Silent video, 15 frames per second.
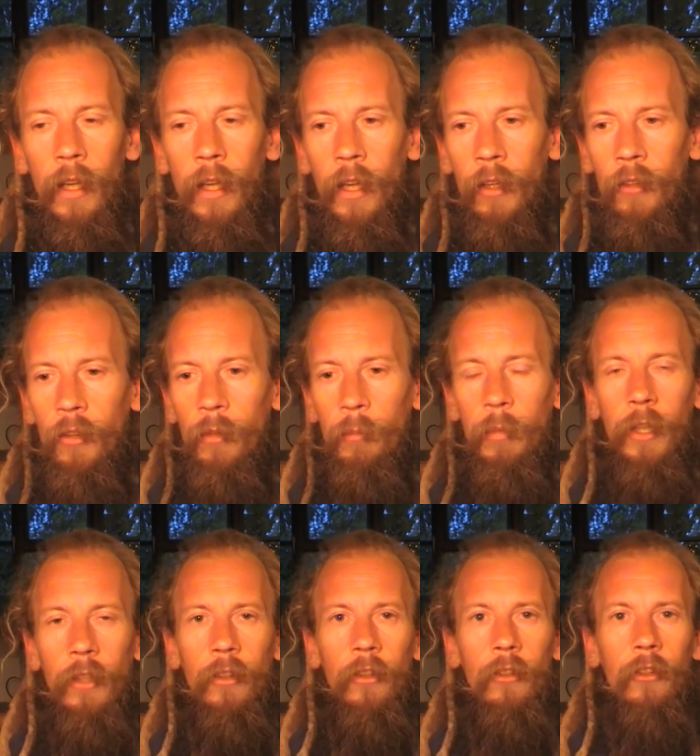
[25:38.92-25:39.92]
It shouldn't be
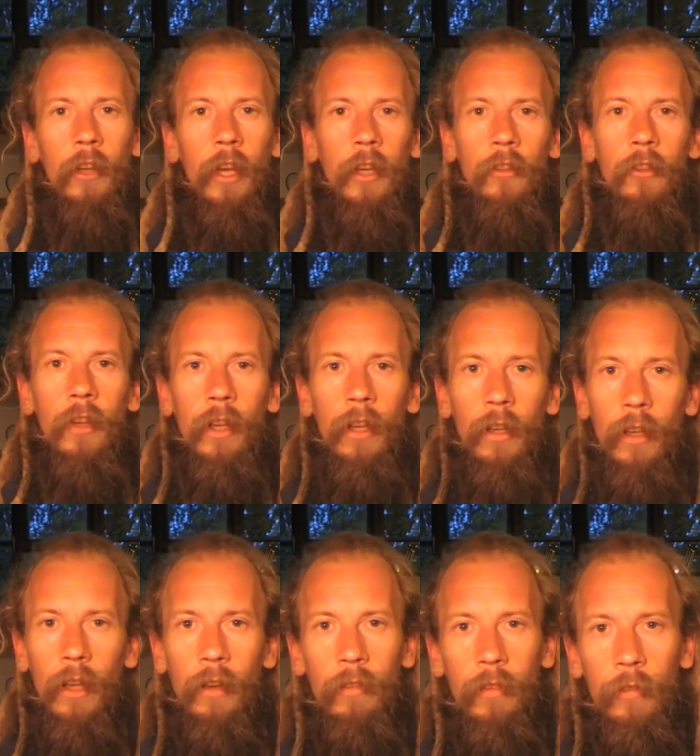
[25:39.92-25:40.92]
just changing
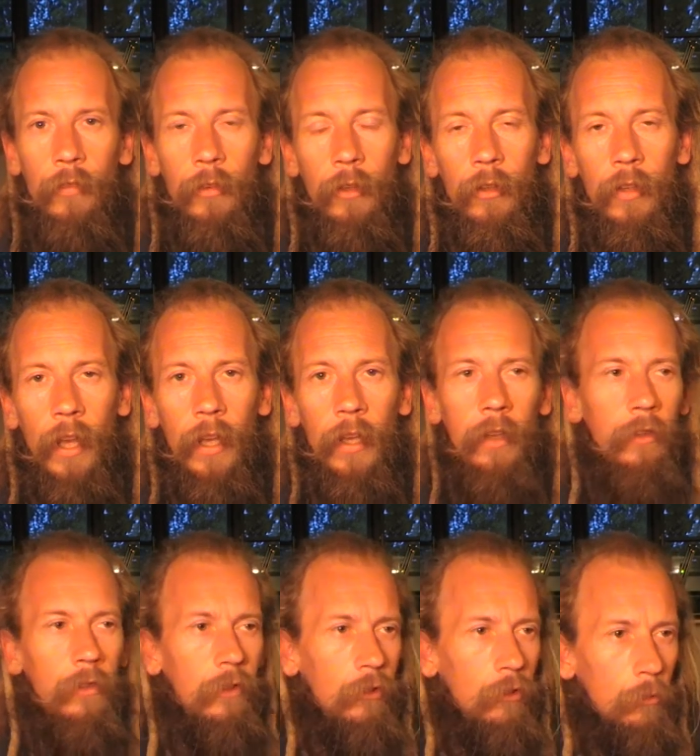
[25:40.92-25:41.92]
every few
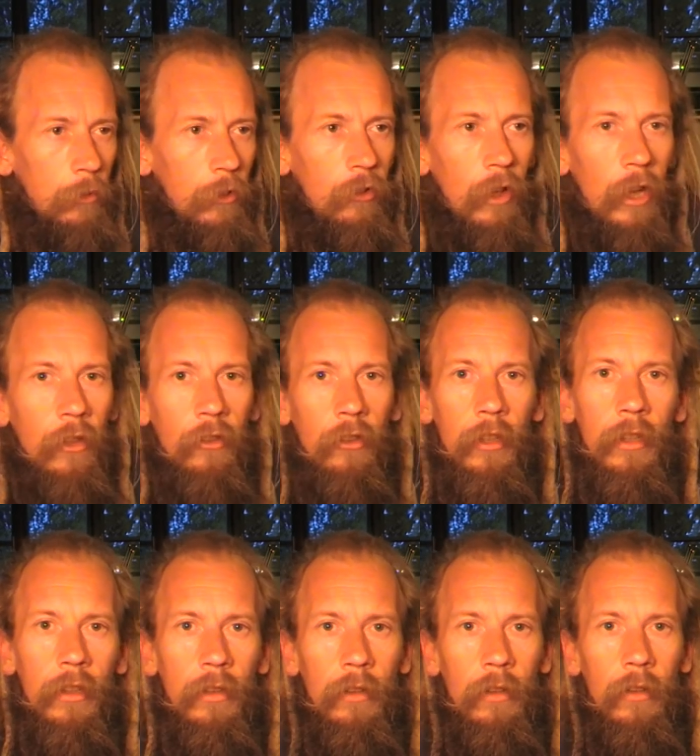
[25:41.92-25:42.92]
days, it should be
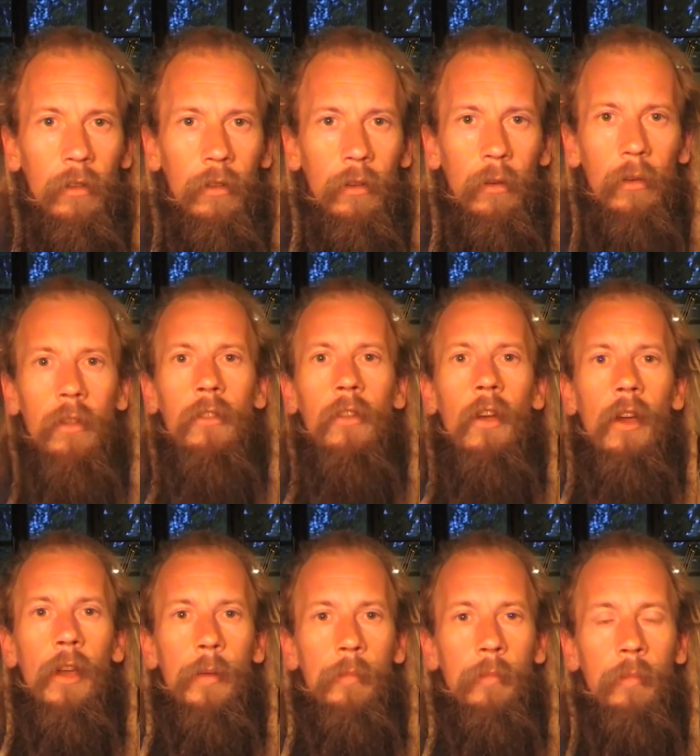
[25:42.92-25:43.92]
changing all the
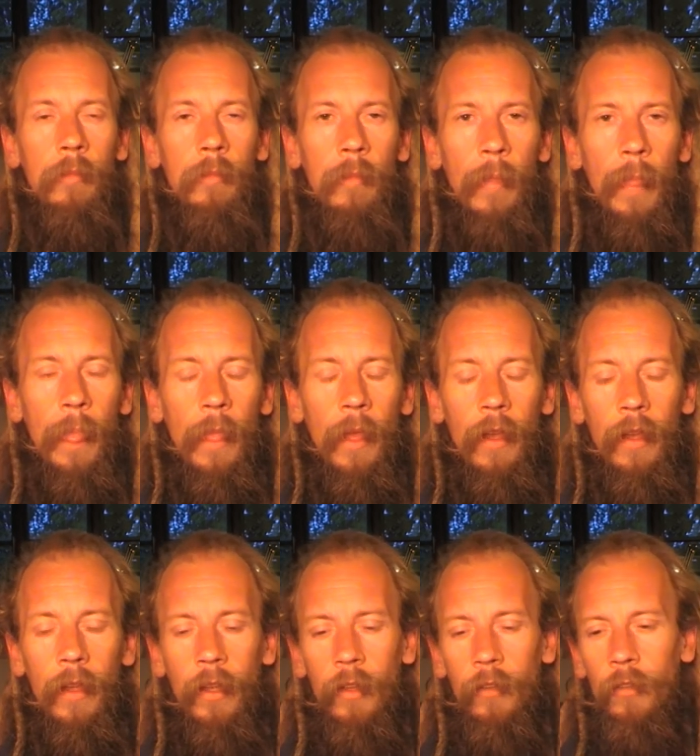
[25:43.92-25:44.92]
time.
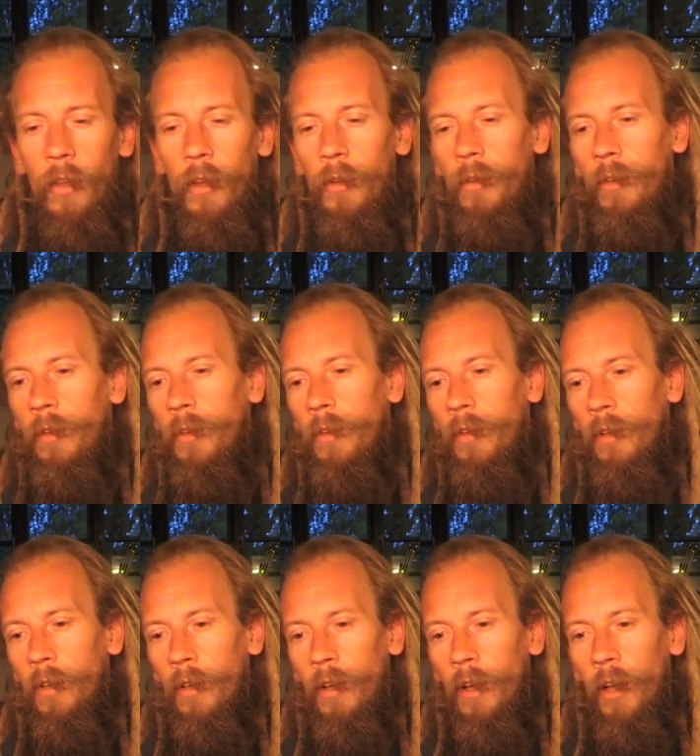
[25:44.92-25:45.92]
So,
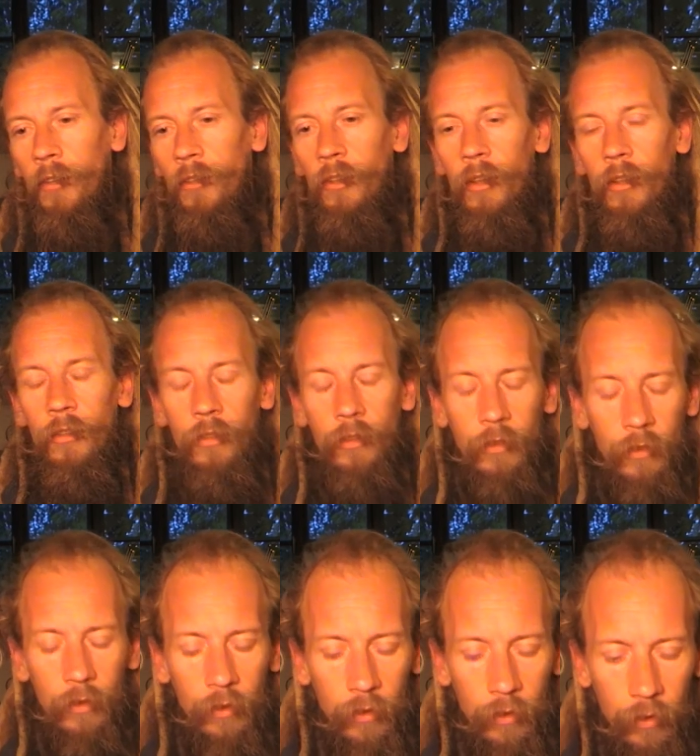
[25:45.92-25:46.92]
I just,
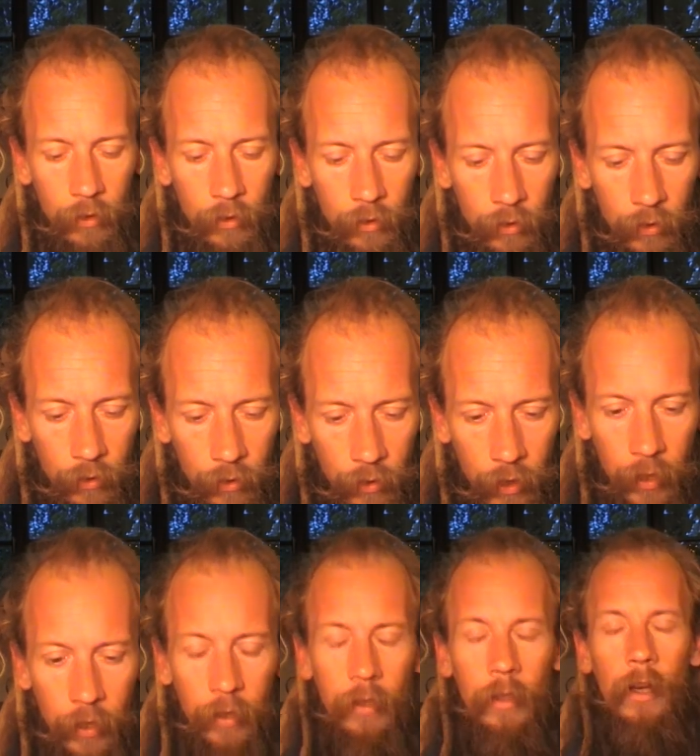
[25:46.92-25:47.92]

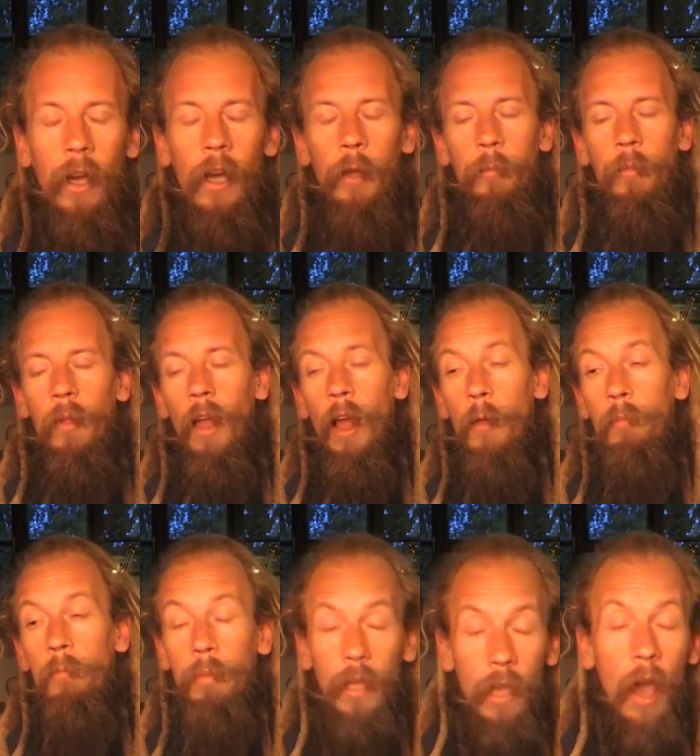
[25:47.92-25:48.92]
yeah, I'm
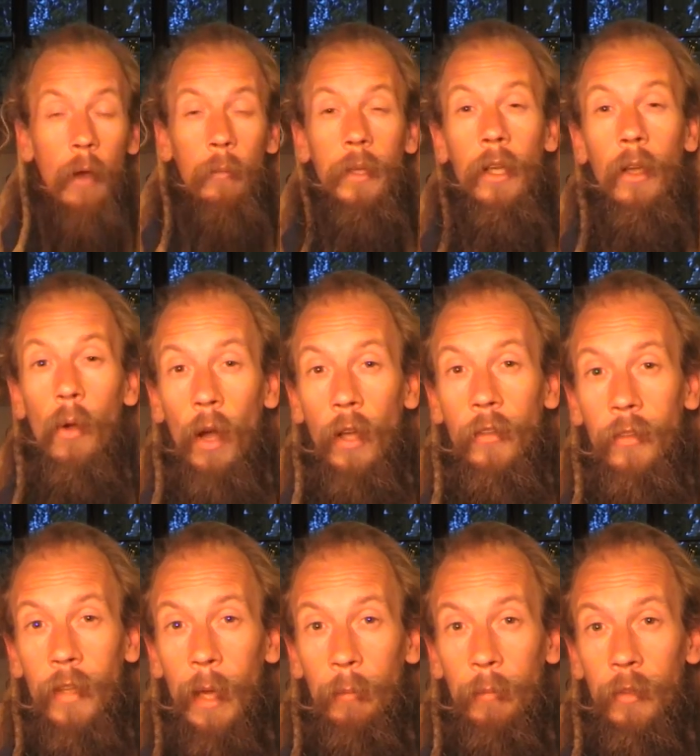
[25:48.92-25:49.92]
becoming quite
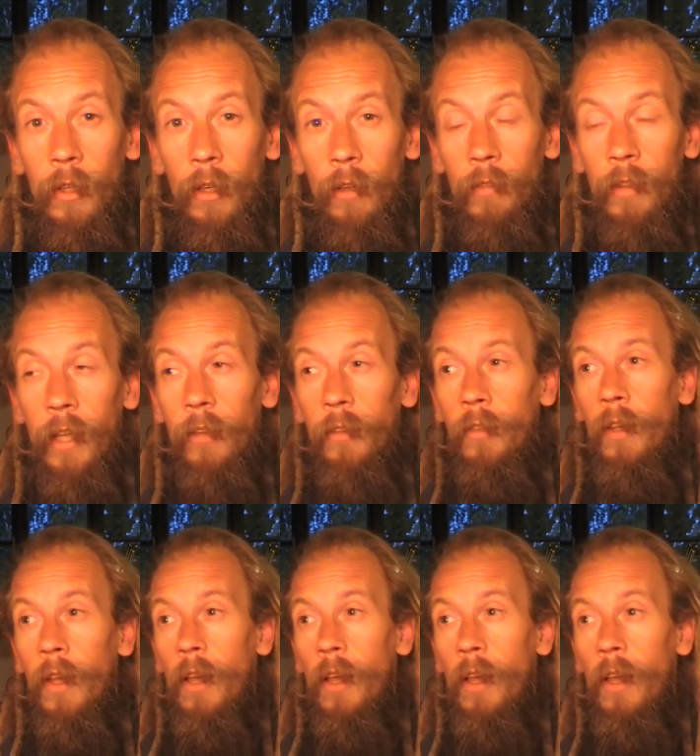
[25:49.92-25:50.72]
sceptical of this.